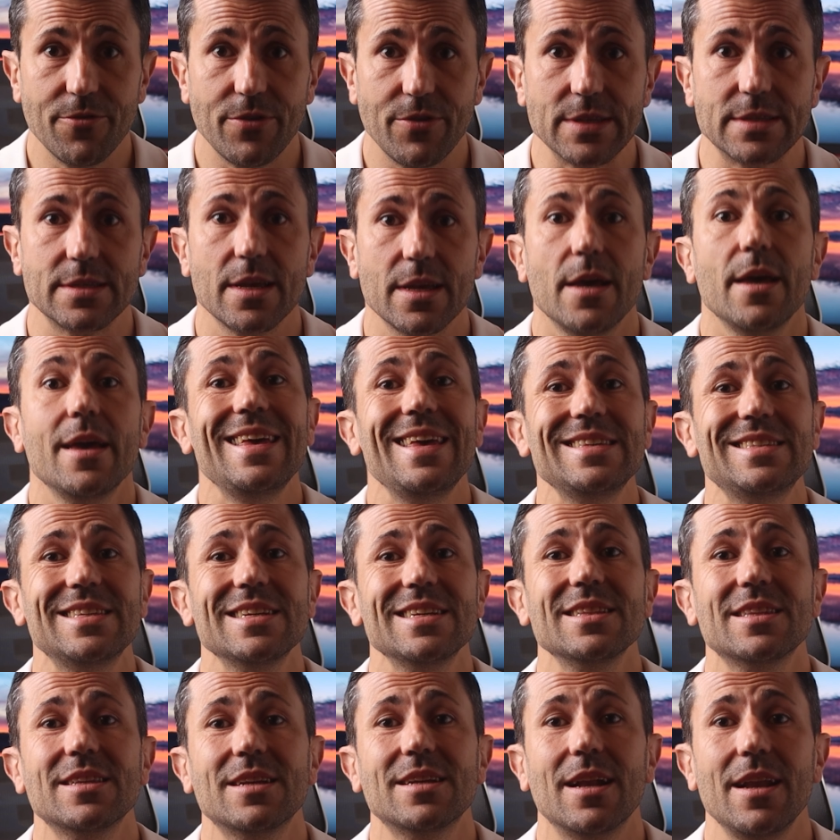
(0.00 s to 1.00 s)
fizz
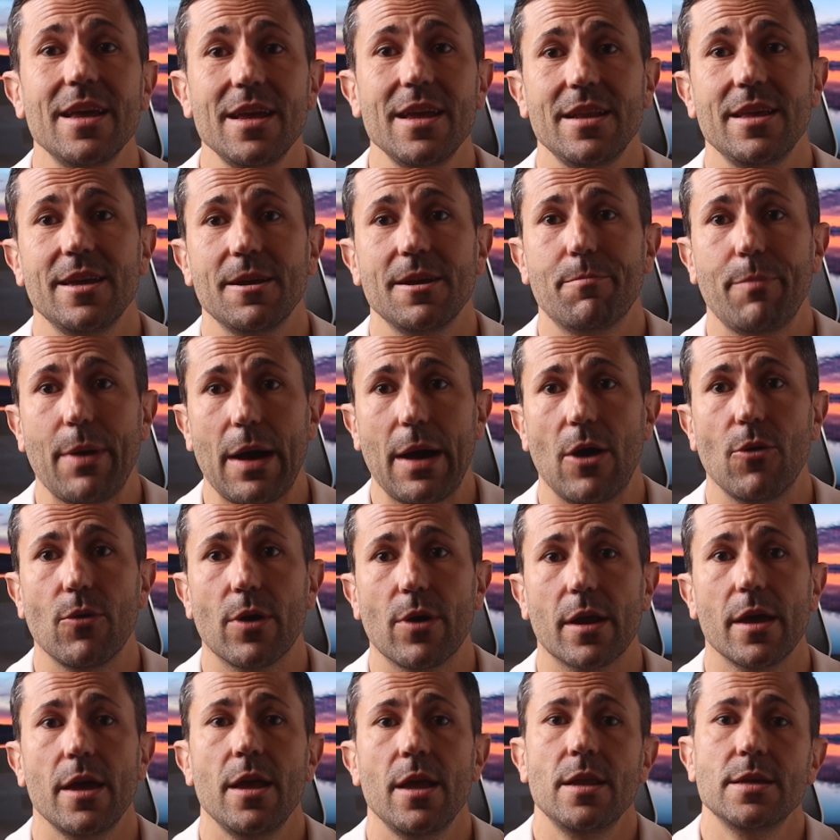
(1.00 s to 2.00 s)
isn't cleaning
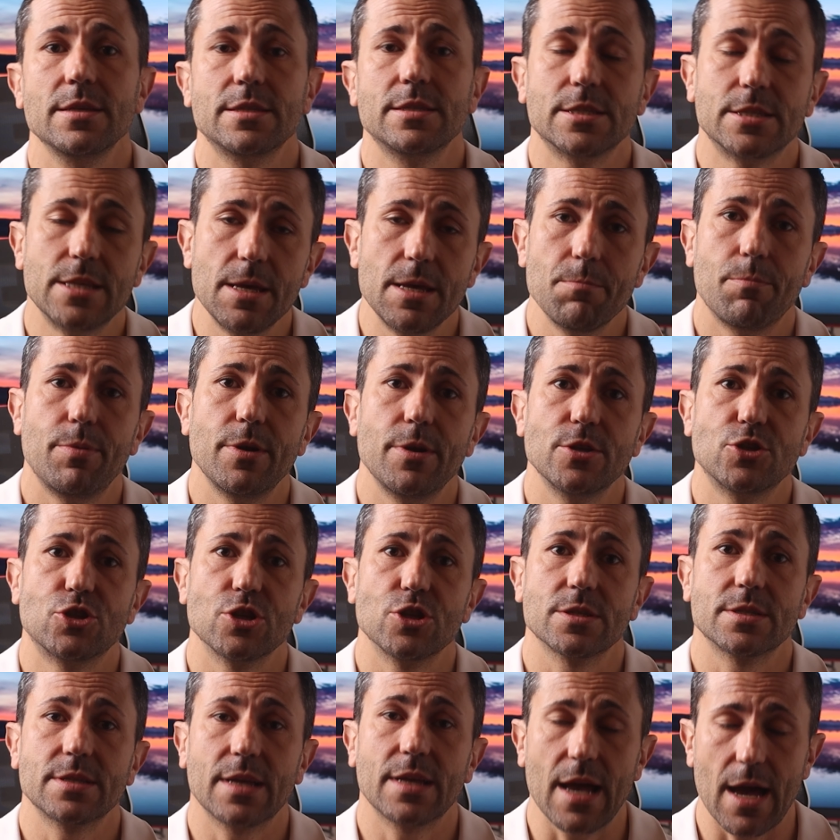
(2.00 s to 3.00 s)
power, it is simply
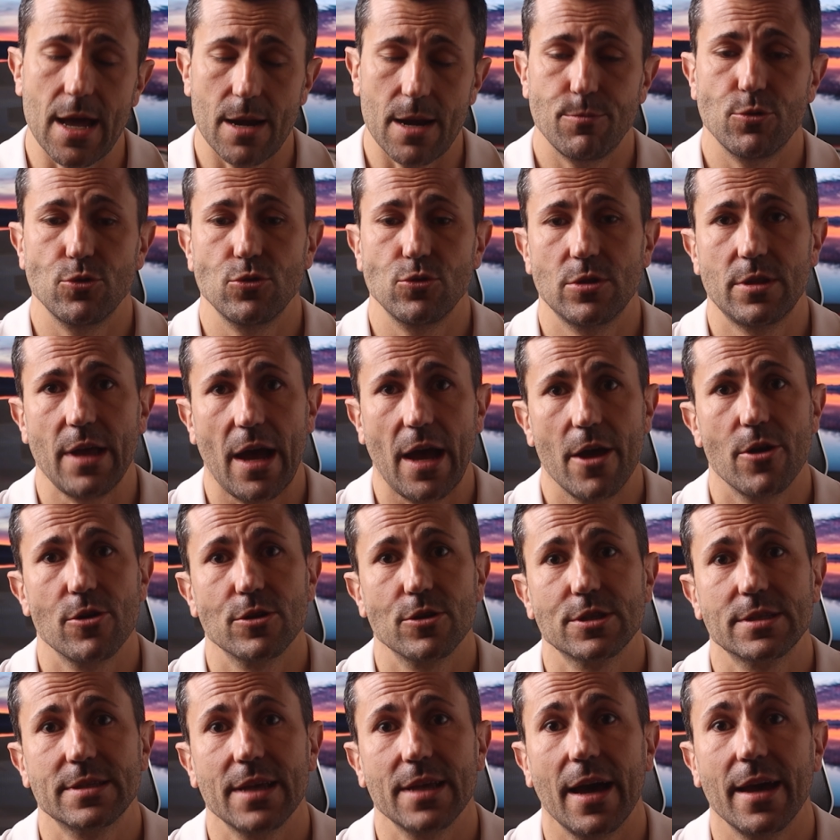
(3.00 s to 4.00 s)
just carbon
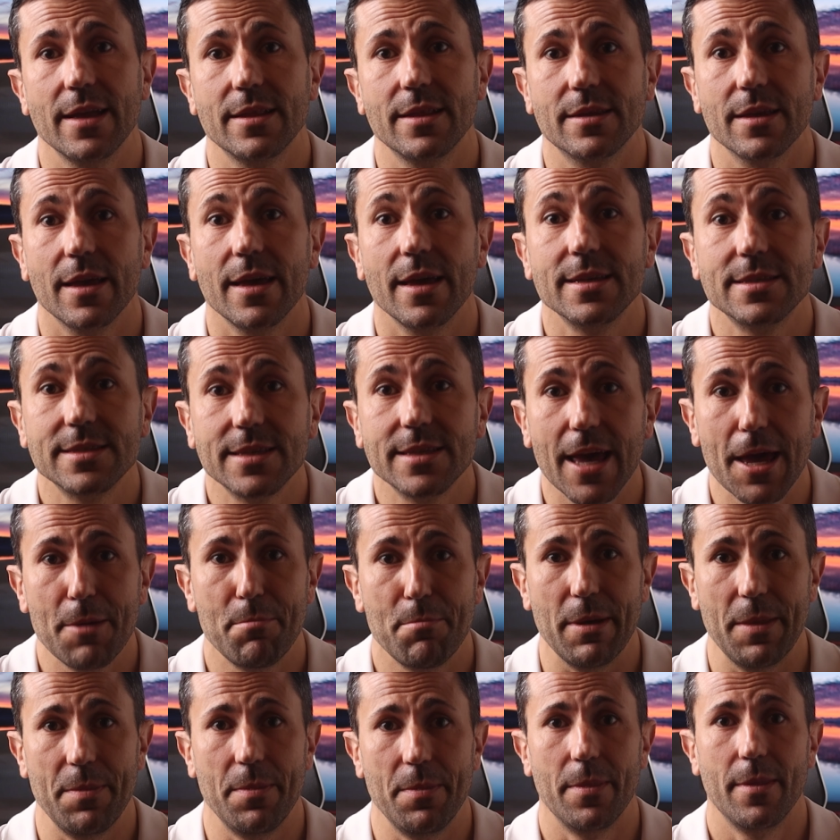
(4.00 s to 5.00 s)
dioxide
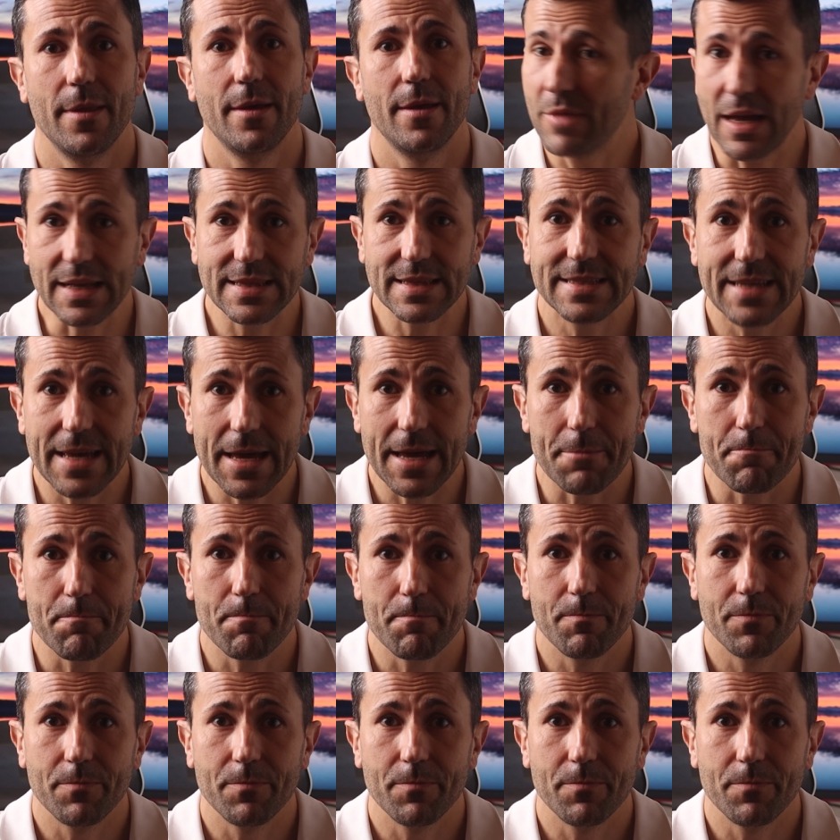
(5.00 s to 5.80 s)
escaping. That's it.